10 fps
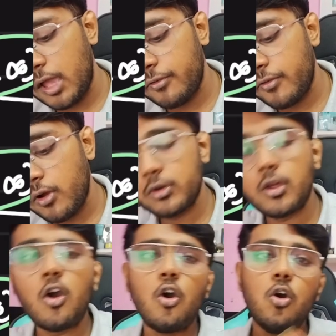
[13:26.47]
found
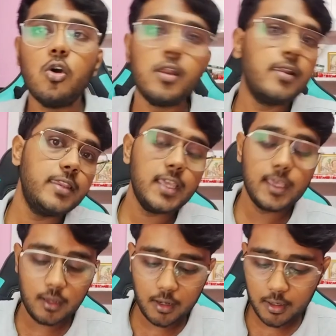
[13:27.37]
all
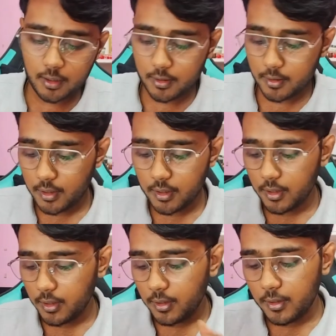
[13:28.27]
the
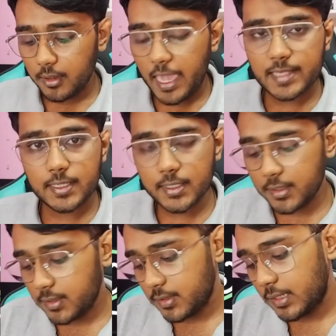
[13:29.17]

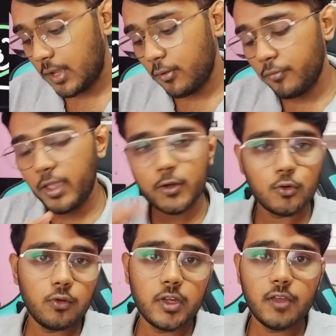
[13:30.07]
cases. Now we have to
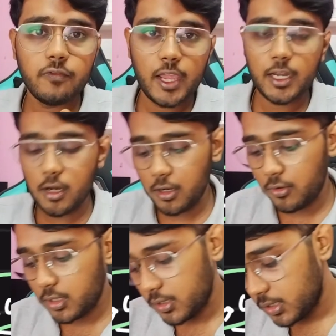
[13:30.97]
do for the final node.
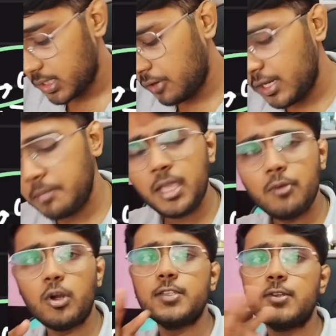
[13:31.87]
Now tell me
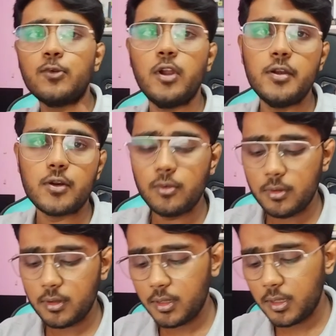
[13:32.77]
what is true and true.
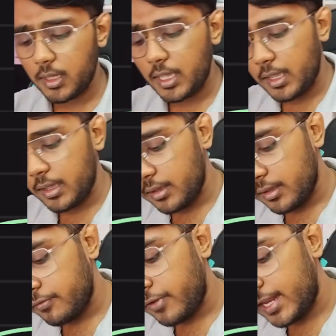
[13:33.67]

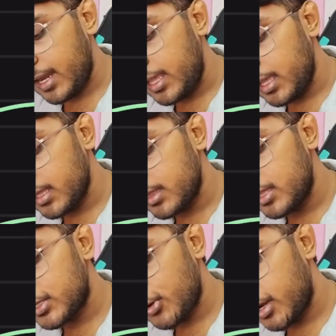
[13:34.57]
Finally,
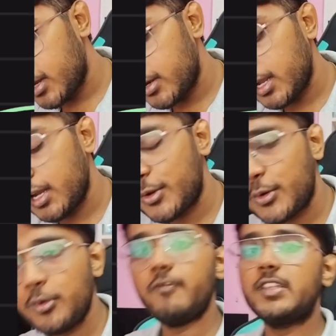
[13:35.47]
this is going to return a
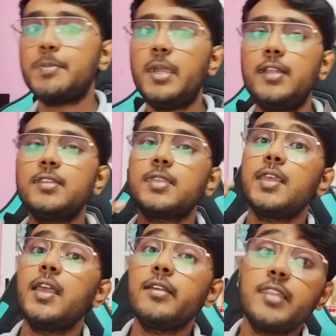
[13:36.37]
true, which means
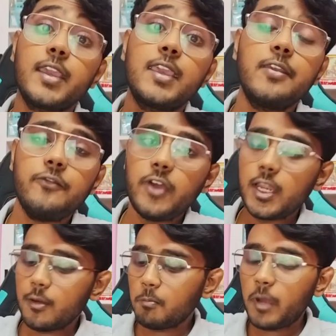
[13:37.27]
a
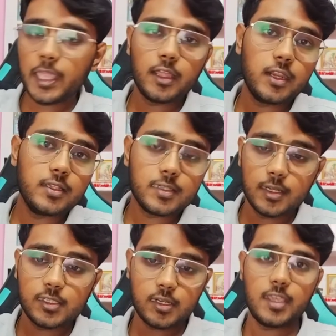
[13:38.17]
given binary
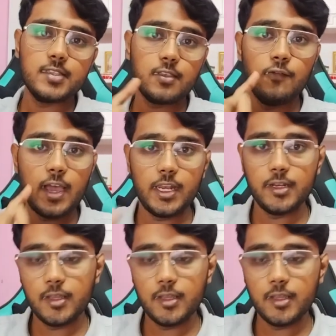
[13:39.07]
search tree is a valid.